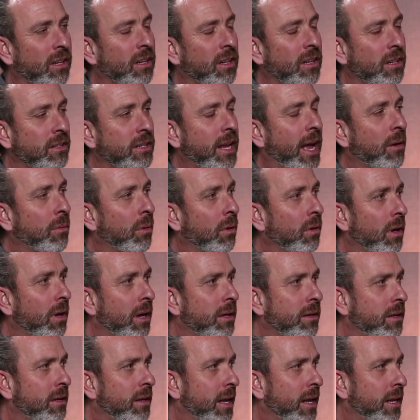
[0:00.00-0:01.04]
Yeah. Well,
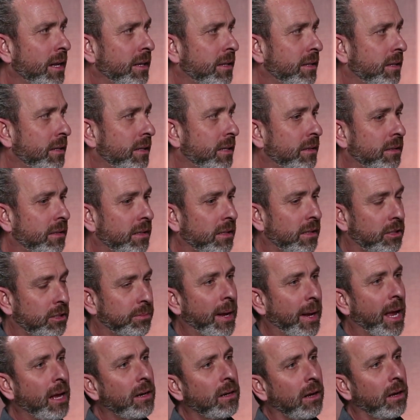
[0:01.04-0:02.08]
and, and to, to
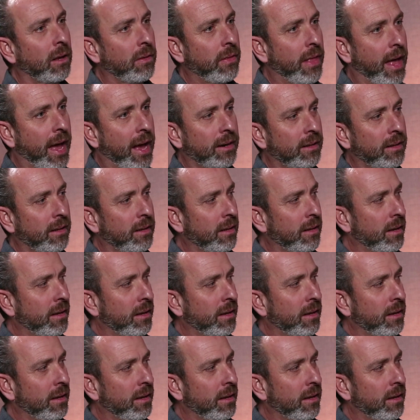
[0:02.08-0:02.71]
expand on that.